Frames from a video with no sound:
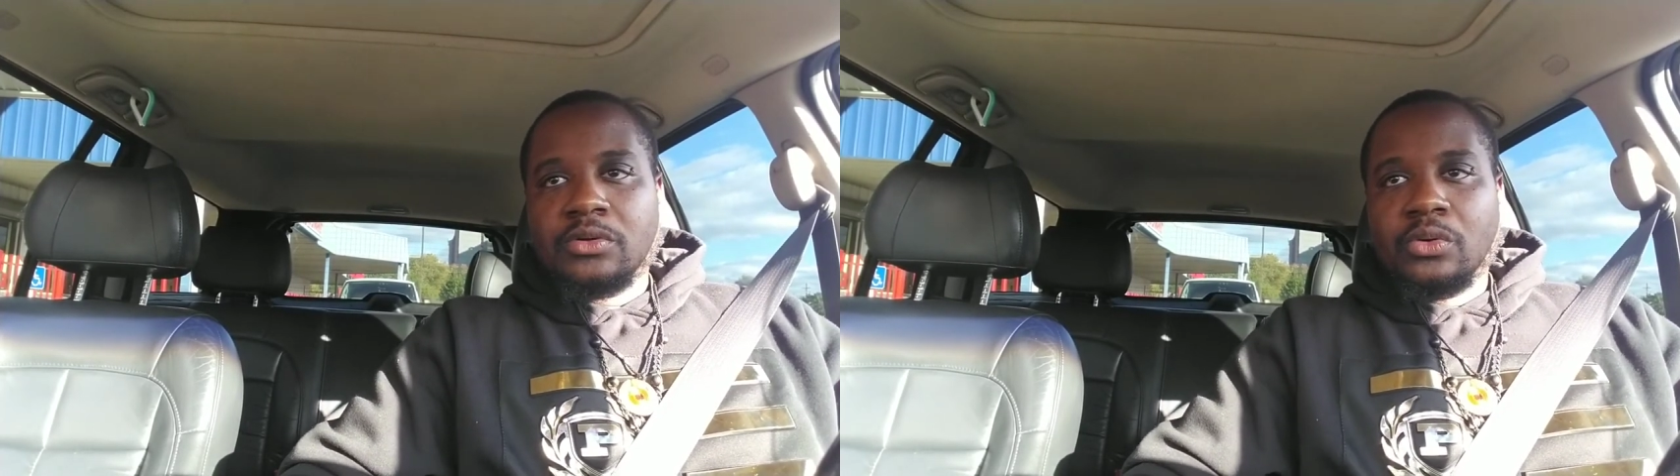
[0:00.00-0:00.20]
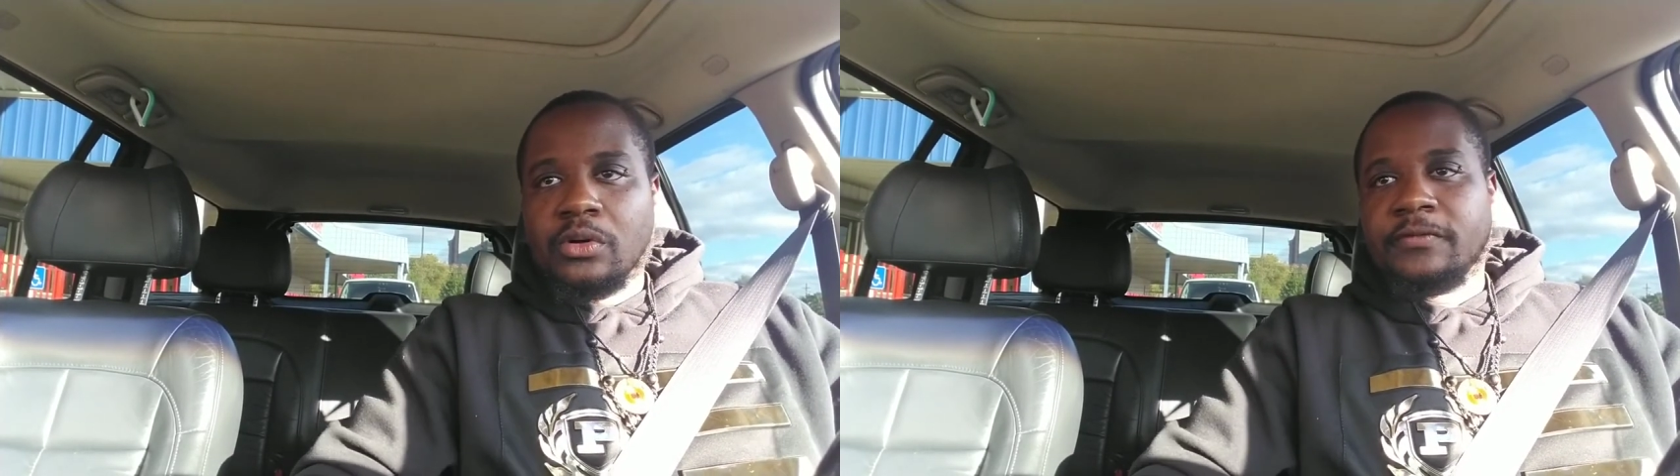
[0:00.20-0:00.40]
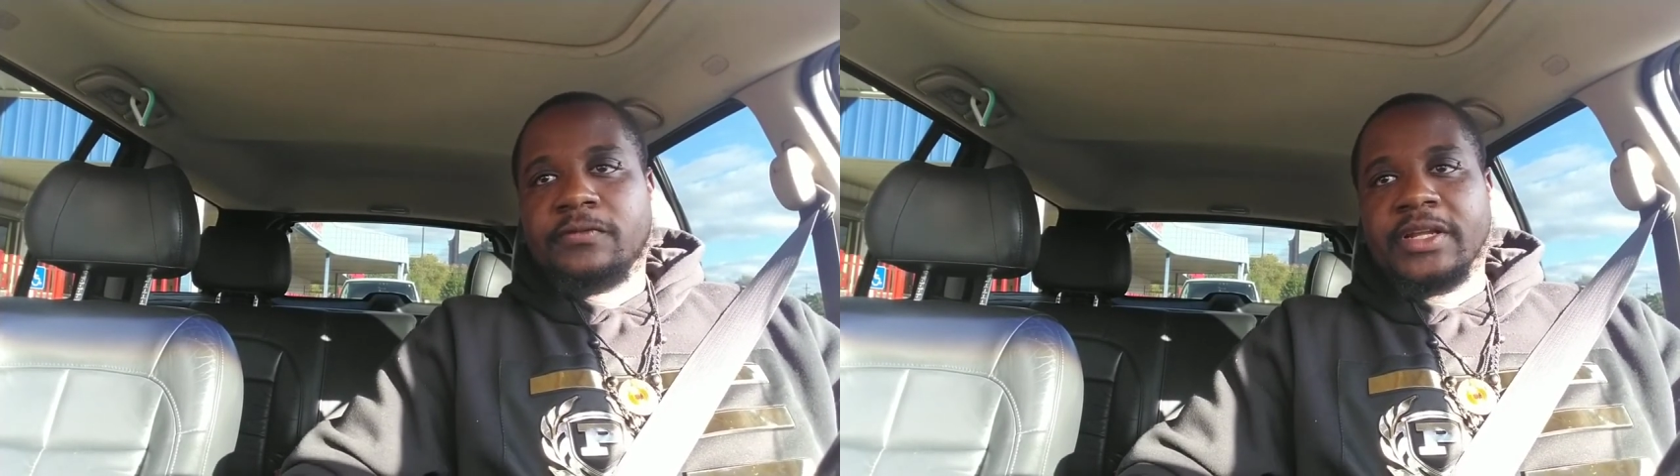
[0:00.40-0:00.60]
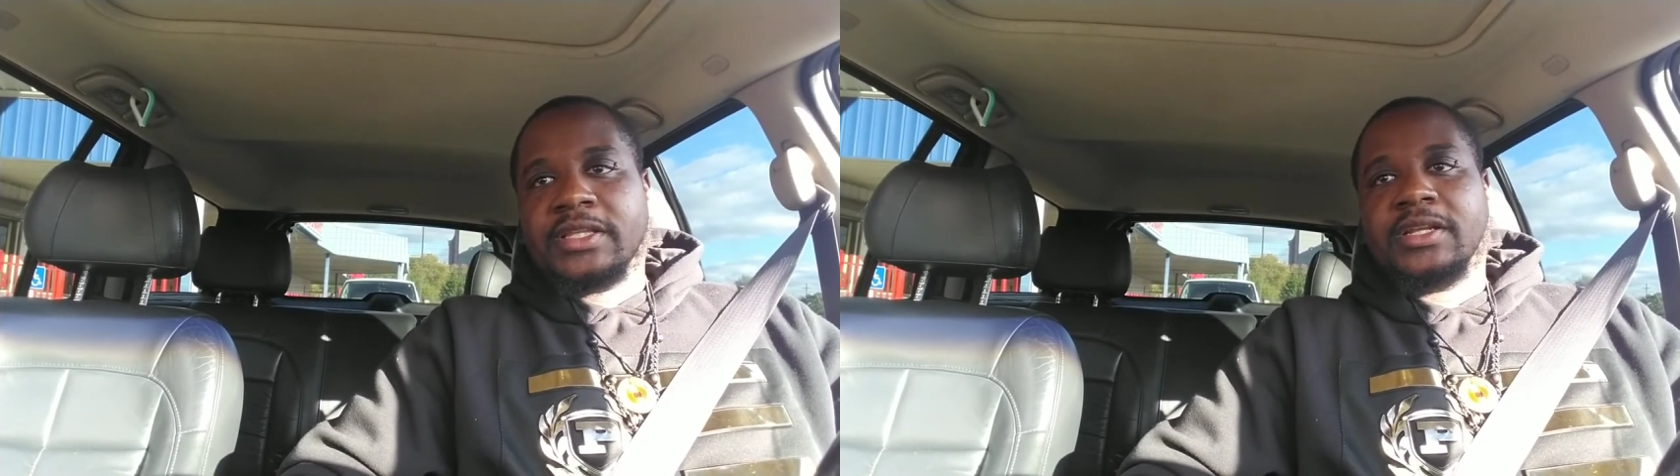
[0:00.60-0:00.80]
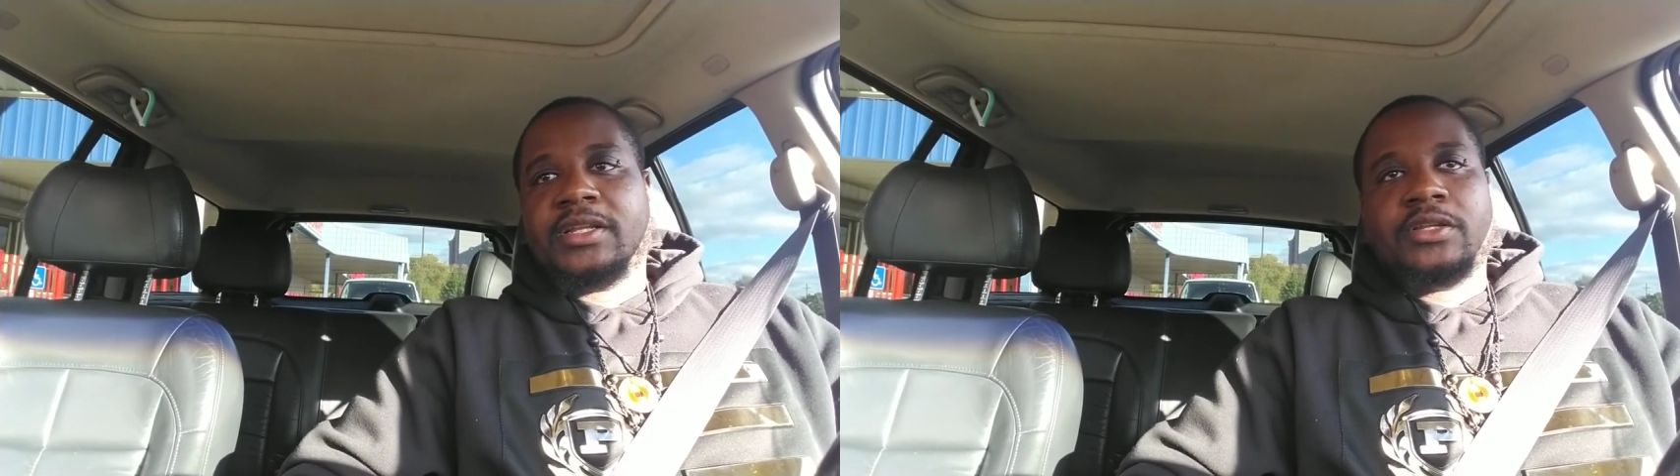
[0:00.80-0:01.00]
Who
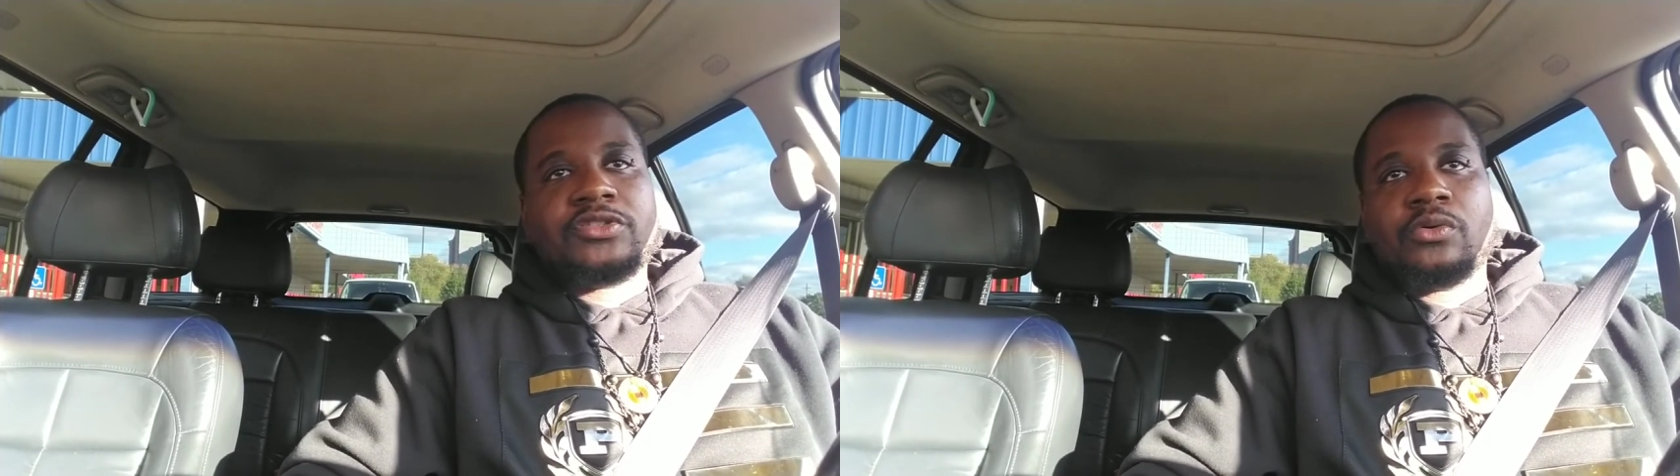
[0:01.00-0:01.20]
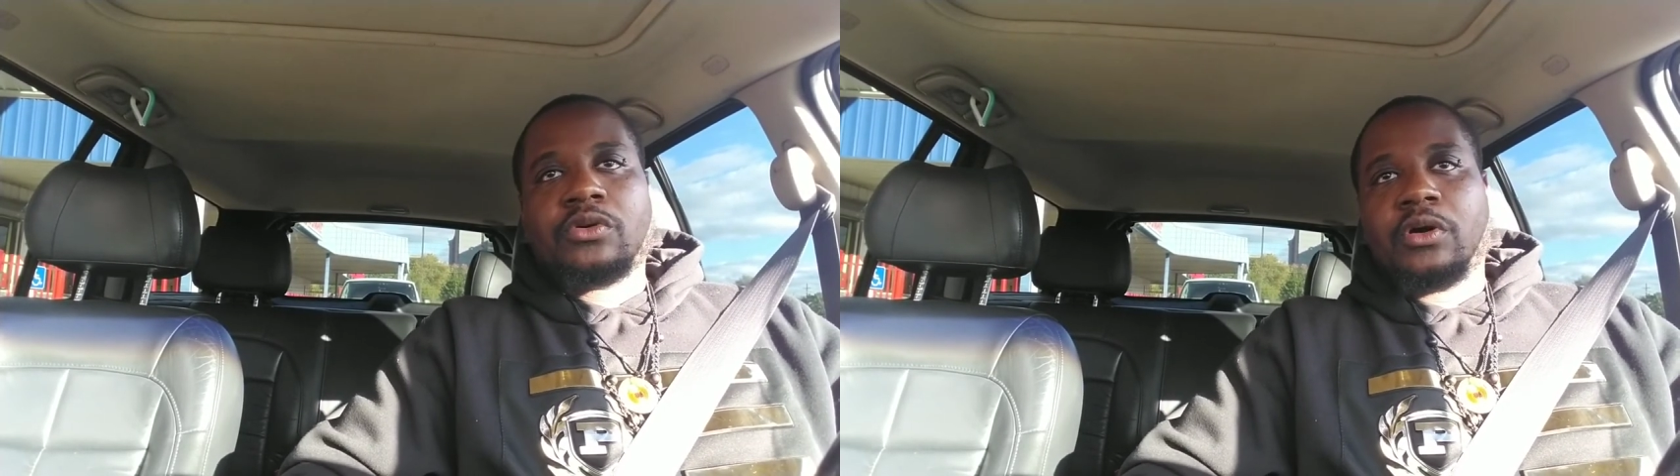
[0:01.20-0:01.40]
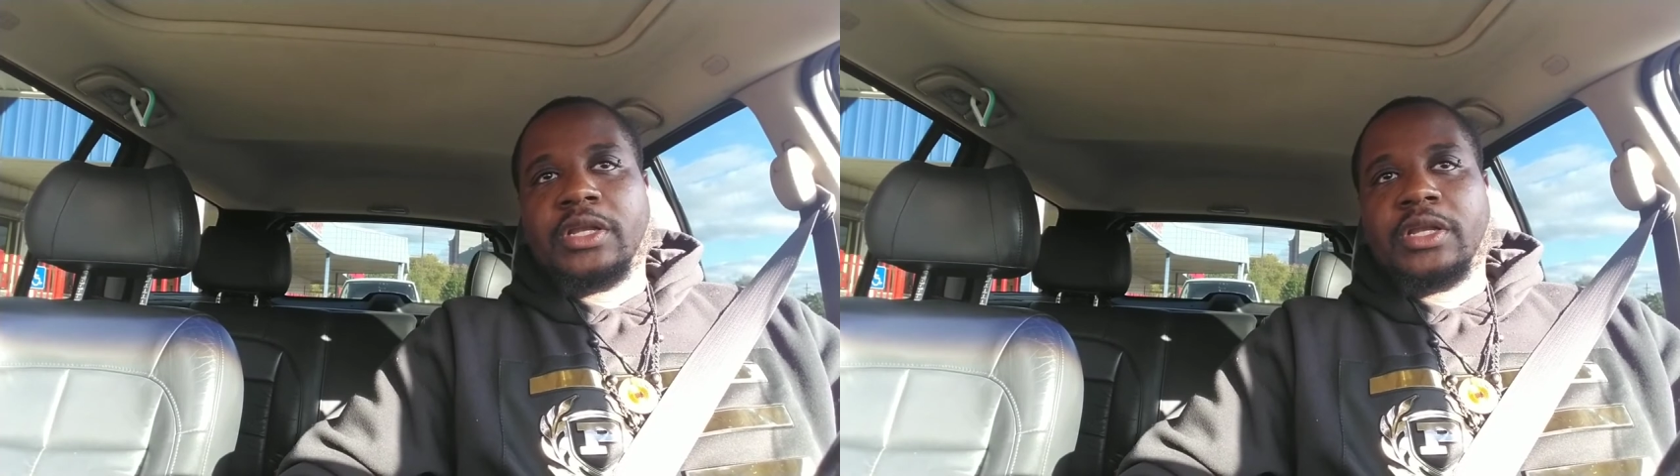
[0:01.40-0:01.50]
afflicted the so-called